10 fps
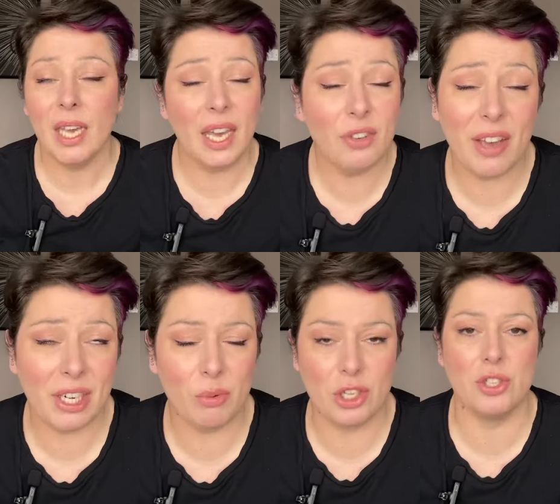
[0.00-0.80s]
If you have
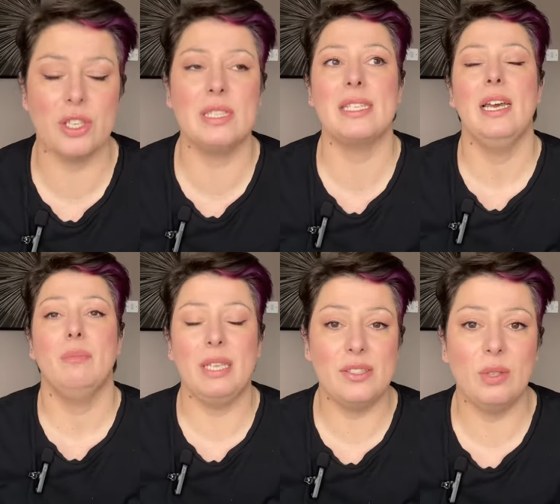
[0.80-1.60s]
any questions,
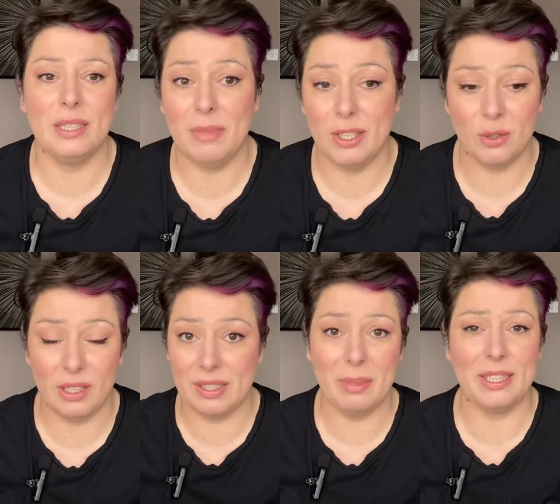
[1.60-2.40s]
please do let me know,
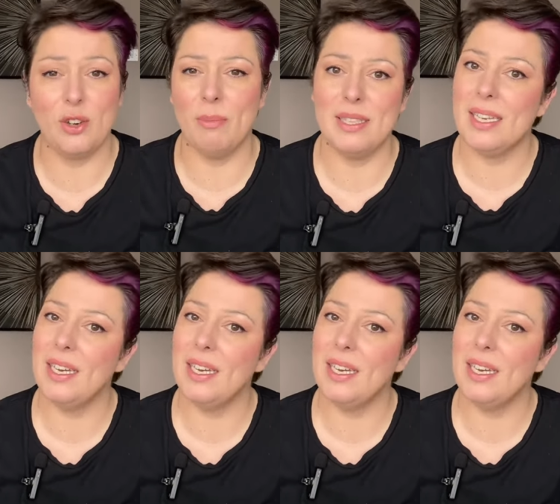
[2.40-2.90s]
leave them in the comments,